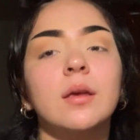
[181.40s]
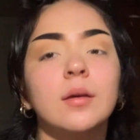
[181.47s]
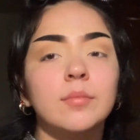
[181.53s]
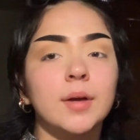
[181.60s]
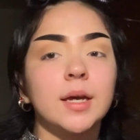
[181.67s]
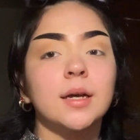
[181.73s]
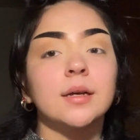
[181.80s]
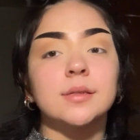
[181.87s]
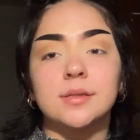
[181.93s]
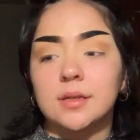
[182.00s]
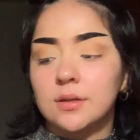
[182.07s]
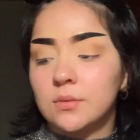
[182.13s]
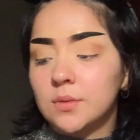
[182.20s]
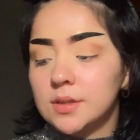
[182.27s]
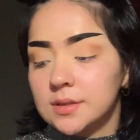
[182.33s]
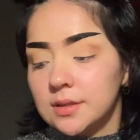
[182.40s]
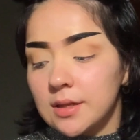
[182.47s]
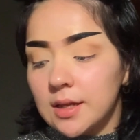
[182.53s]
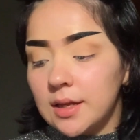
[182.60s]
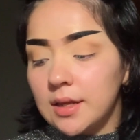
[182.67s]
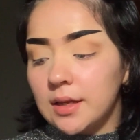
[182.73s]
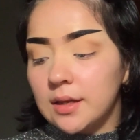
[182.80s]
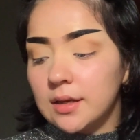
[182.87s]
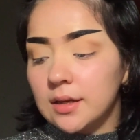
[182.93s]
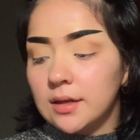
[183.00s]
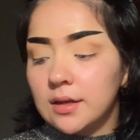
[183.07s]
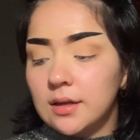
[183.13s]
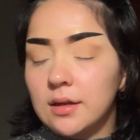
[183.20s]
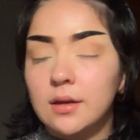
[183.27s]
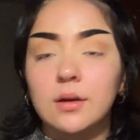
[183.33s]
My cousin was like,
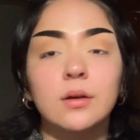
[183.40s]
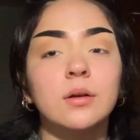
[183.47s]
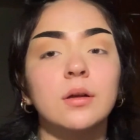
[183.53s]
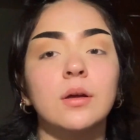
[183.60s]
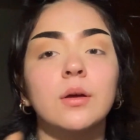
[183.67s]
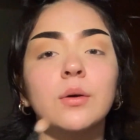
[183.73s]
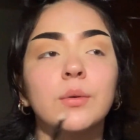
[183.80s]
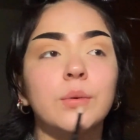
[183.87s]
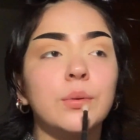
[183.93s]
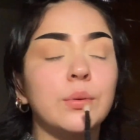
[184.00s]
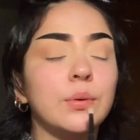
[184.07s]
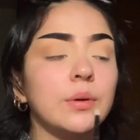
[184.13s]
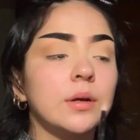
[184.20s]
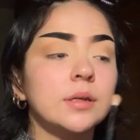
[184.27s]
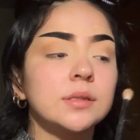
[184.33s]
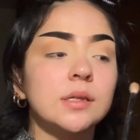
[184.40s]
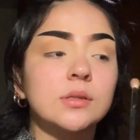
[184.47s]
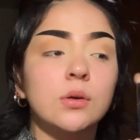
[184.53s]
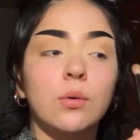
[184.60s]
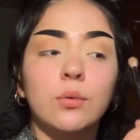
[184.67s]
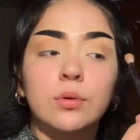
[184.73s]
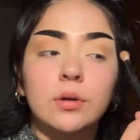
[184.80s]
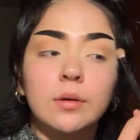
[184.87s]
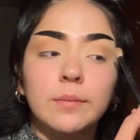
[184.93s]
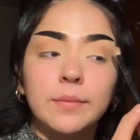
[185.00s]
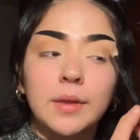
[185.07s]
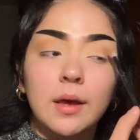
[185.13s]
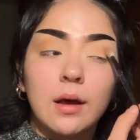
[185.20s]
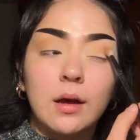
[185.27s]
because I told him that